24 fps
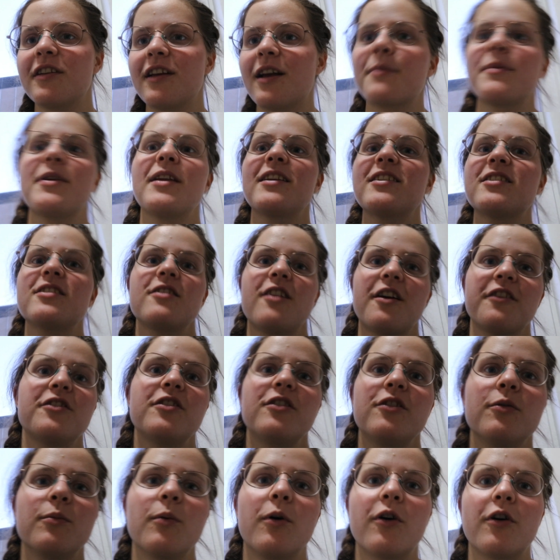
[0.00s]
I mean, it's not
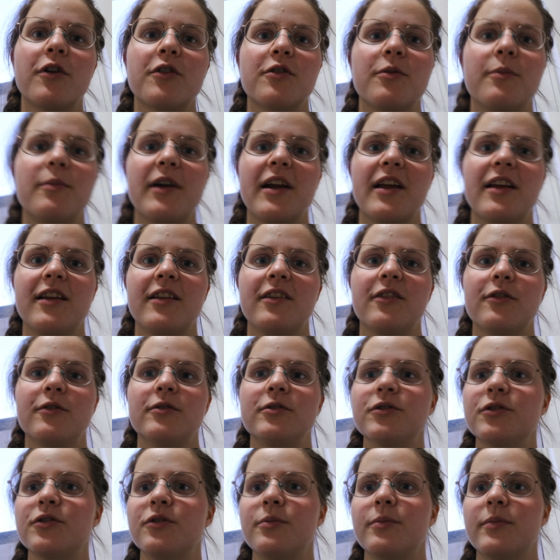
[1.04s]
too hard to break into a
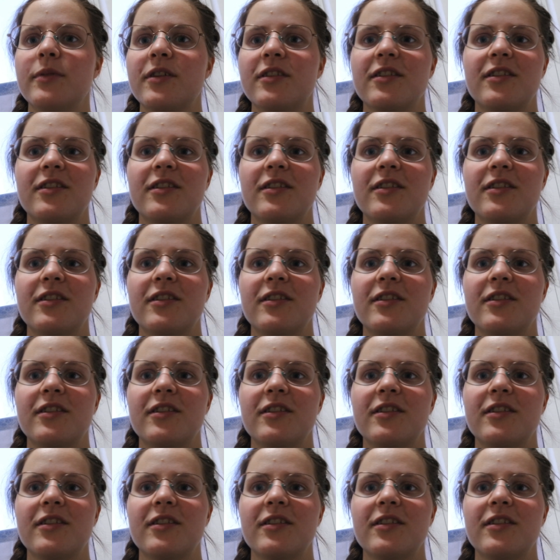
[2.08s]
room.